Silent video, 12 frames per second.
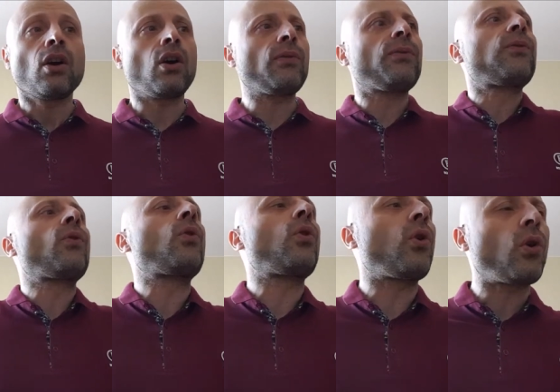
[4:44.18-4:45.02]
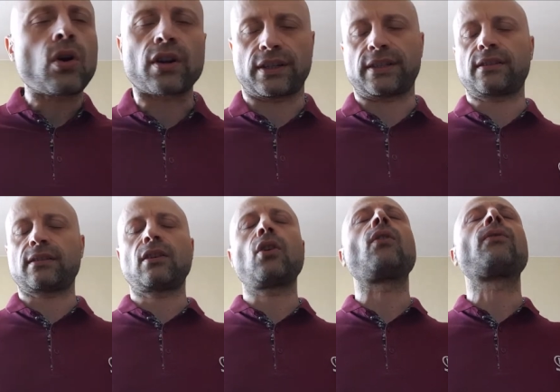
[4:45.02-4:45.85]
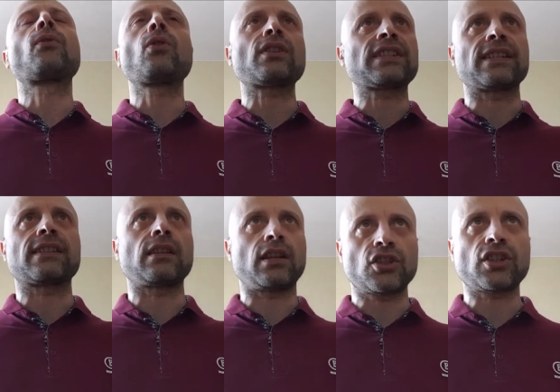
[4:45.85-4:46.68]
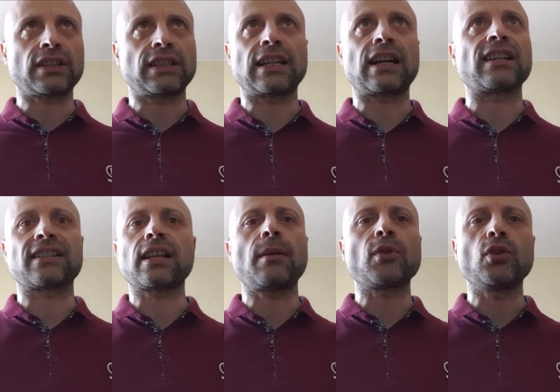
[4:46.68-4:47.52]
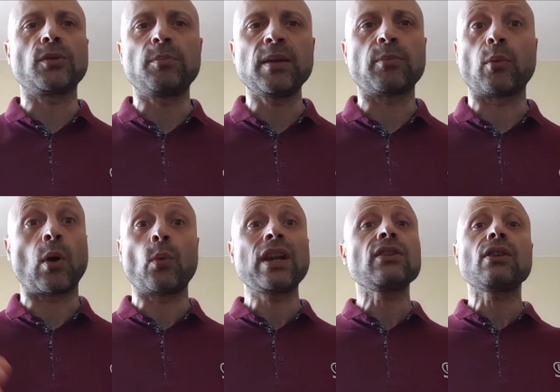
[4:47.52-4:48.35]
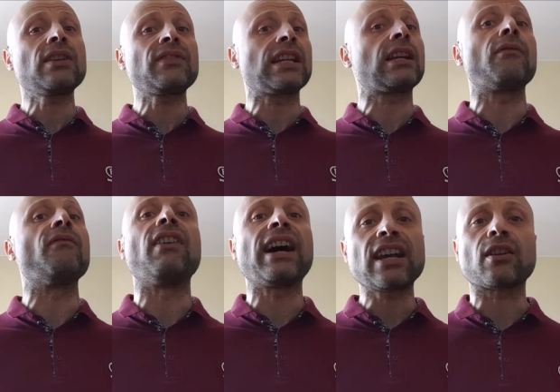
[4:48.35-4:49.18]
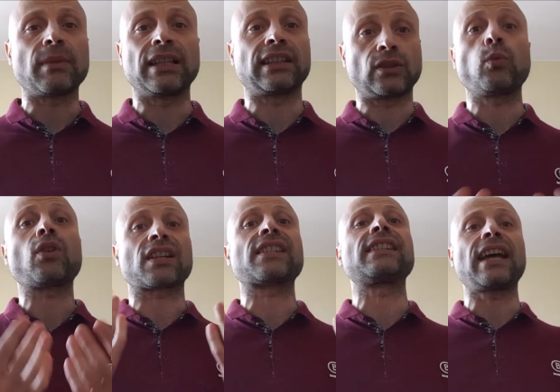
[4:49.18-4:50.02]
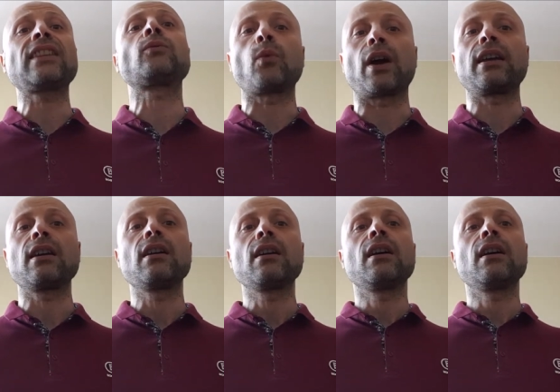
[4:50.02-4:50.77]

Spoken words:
Of course, it's logical that there are some good people, but when you live in an environment that works that way,